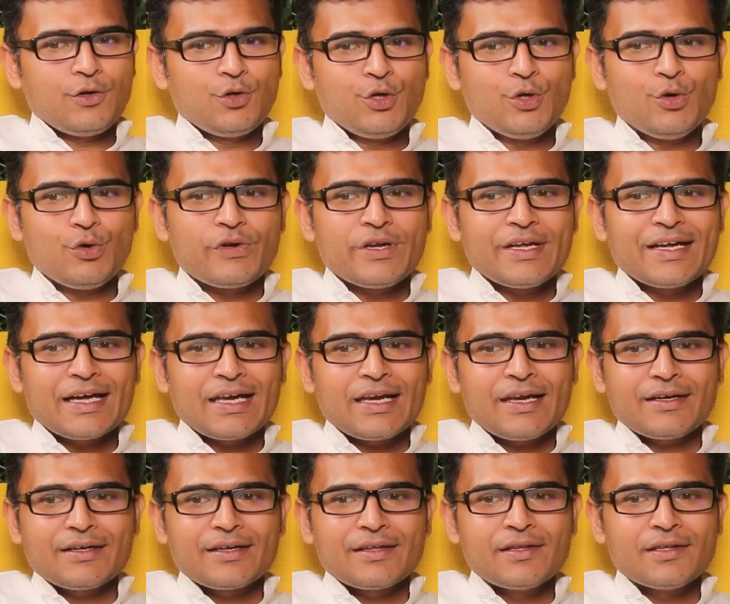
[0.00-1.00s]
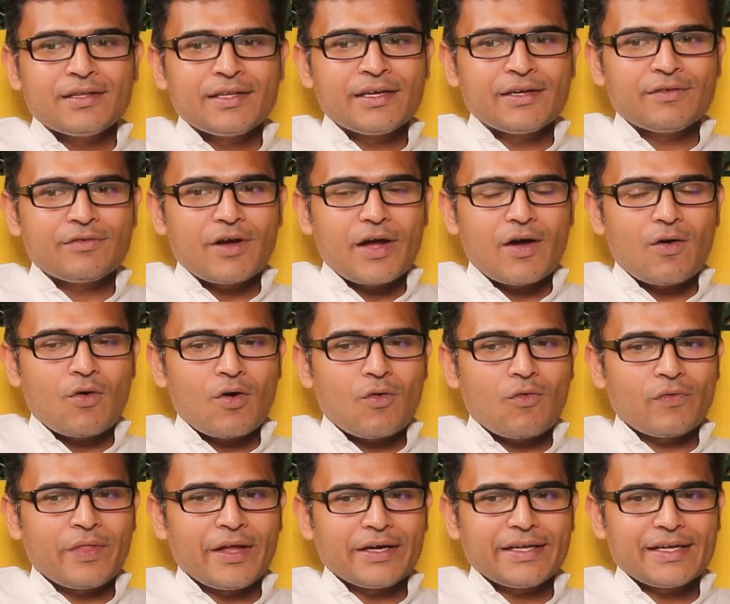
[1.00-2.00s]
do you recollect anything
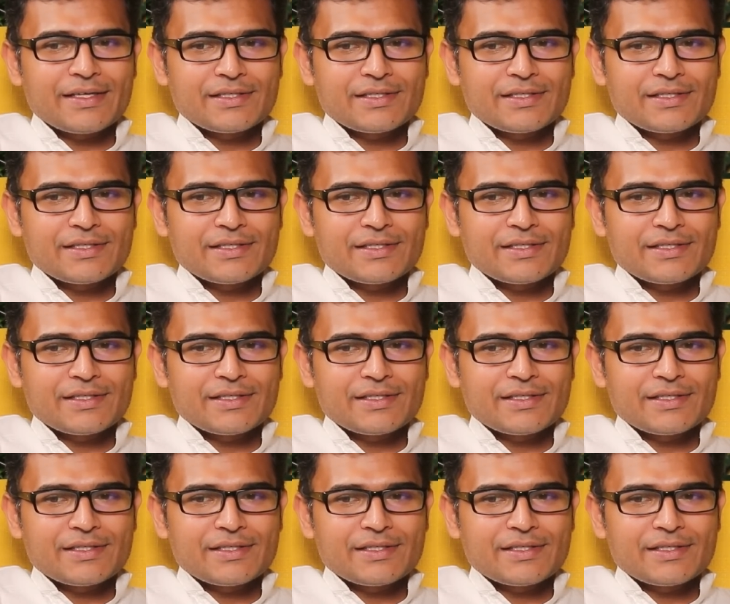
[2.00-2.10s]
that